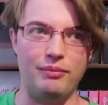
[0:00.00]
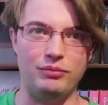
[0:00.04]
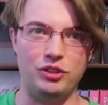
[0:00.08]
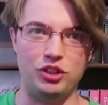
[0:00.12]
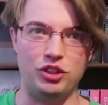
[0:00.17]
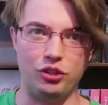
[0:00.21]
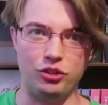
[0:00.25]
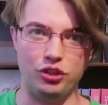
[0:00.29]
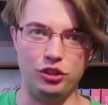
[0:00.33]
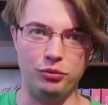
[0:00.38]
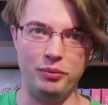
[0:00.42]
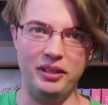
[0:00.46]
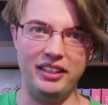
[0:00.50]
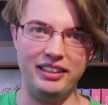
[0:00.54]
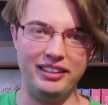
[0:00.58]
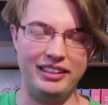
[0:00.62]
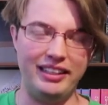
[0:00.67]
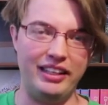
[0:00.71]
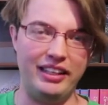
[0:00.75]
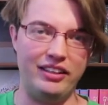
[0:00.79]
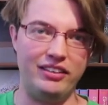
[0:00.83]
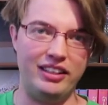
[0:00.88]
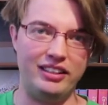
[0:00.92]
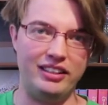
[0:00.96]
So to be
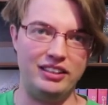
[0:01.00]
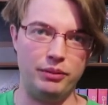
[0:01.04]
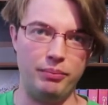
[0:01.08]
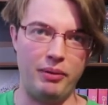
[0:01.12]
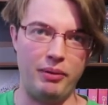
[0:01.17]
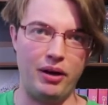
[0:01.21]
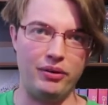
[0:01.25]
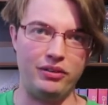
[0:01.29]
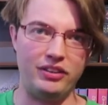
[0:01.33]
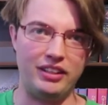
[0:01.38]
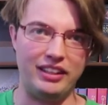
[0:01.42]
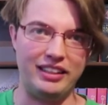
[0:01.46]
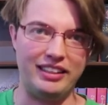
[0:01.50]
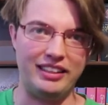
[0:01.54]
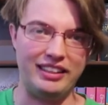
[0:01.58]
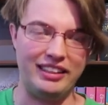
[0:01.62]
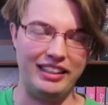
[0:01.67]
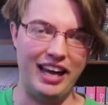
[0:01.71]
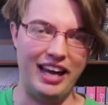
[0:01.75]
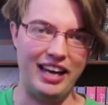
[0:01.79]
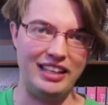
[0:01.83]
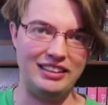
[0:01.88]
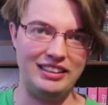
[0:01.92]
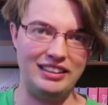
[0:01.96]
clear, it's about the
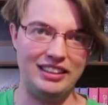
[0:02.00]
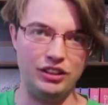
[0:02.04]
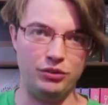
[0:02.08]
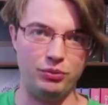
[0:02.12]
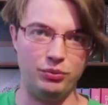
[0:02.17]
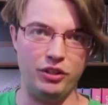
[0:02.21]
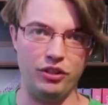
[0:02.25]
classes